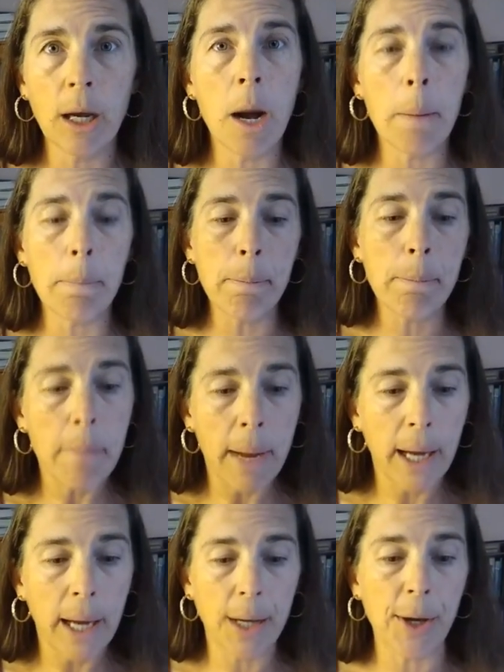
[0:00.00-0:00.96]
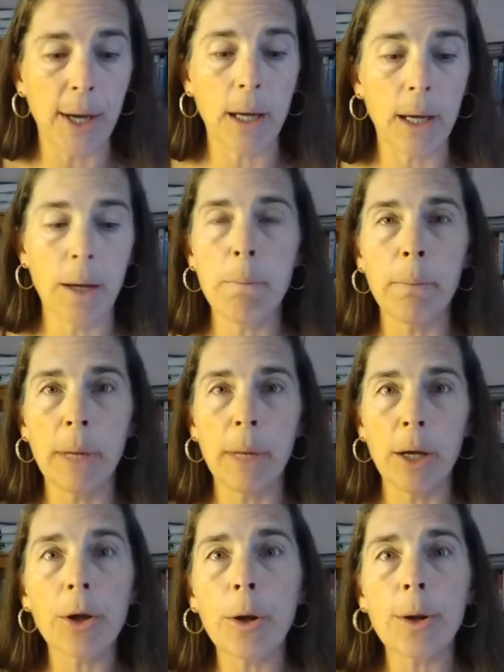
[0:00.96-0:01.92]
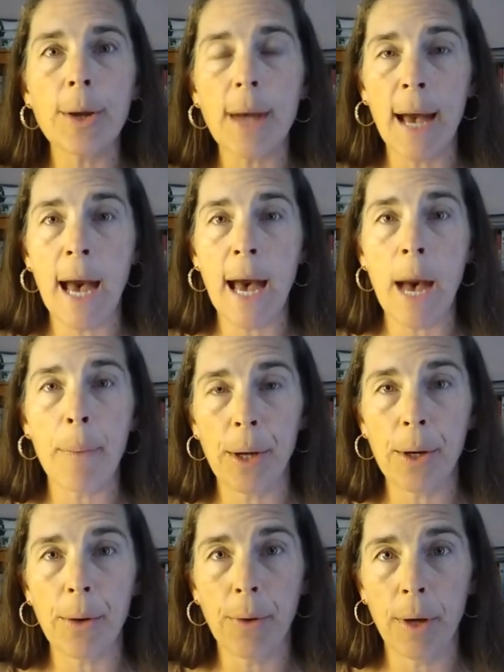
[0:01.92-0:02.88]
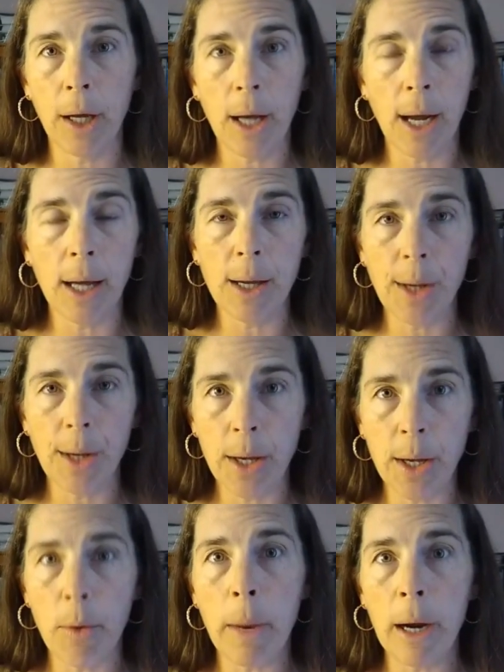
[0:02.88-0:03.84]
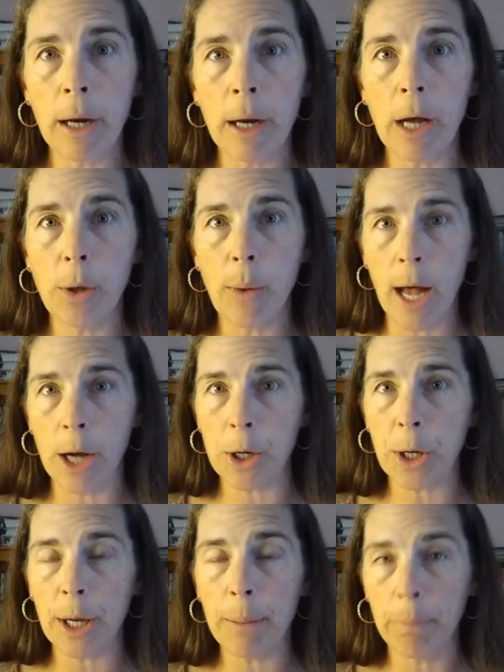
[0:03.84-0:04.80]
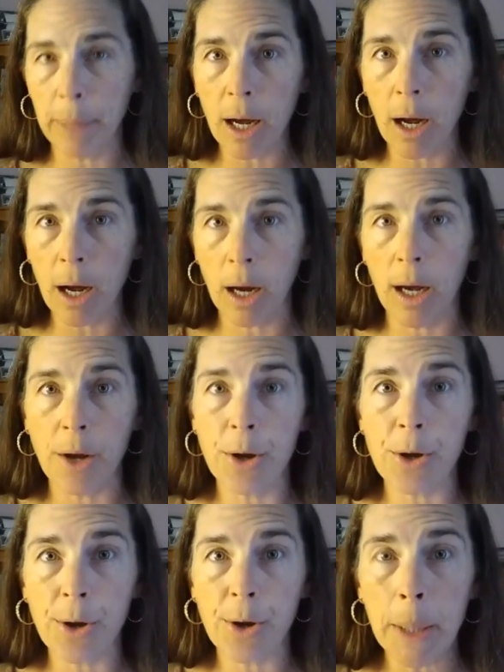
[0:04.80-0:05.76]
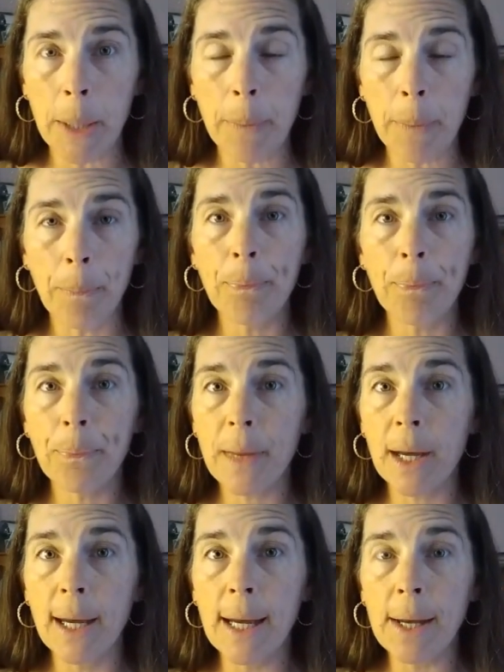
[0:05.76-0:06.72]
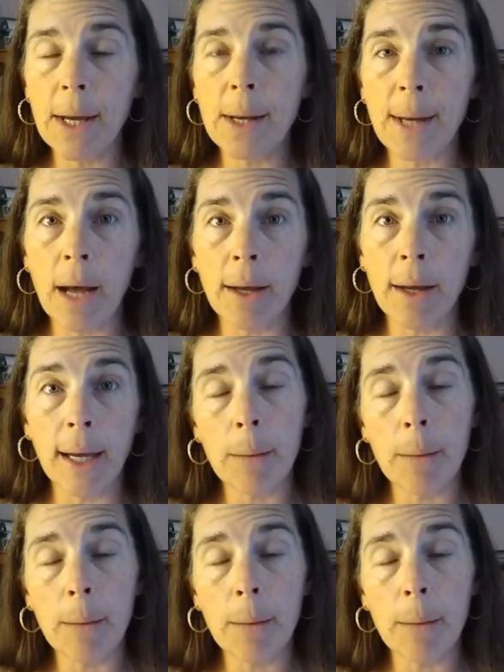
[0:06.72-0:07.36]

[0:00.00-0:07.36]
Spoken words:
Amazing. The miracles that happened for the United States of America to actually be a country is astounding.